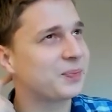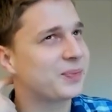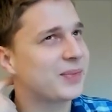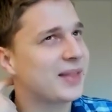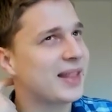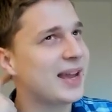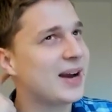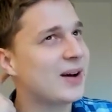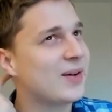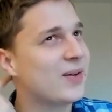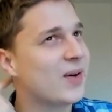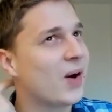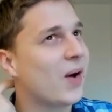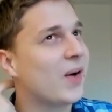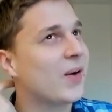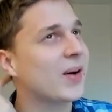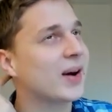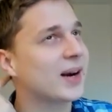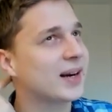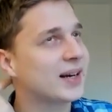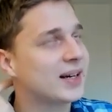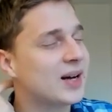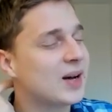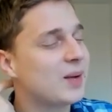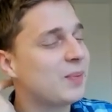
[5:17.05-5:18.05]
There are
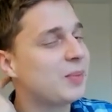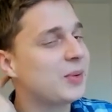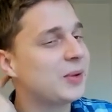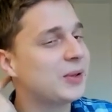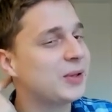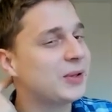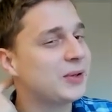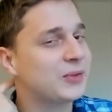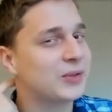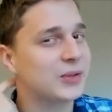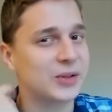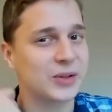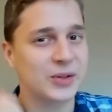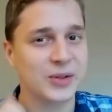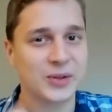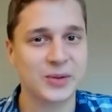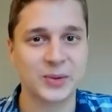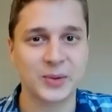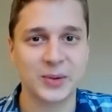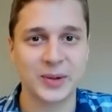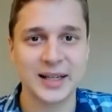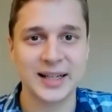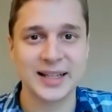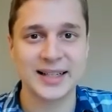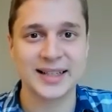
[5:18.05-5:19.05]
a couple of good
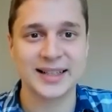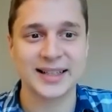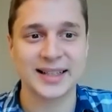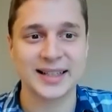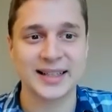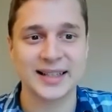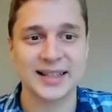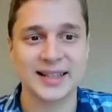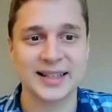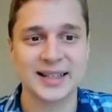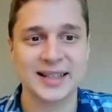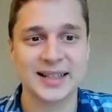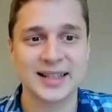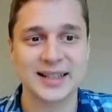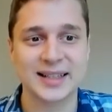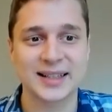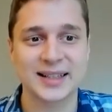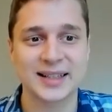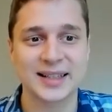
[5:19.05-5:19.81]
reasons.